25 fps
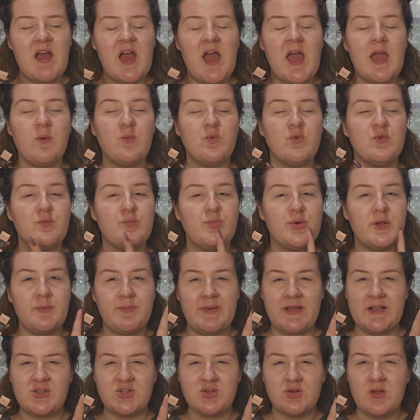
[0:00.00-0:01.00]
I will put a
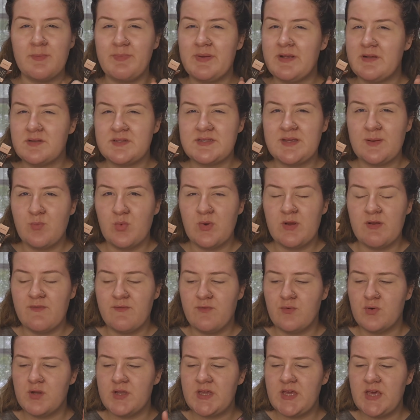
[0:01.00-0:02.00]
picture up here somewhere
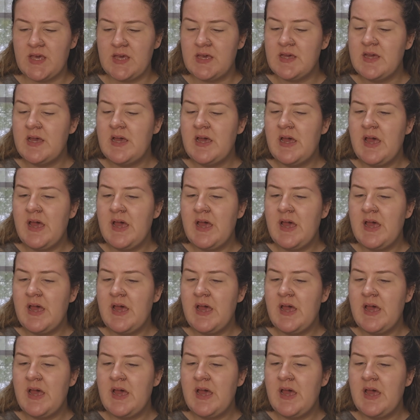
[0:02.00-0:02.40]
for you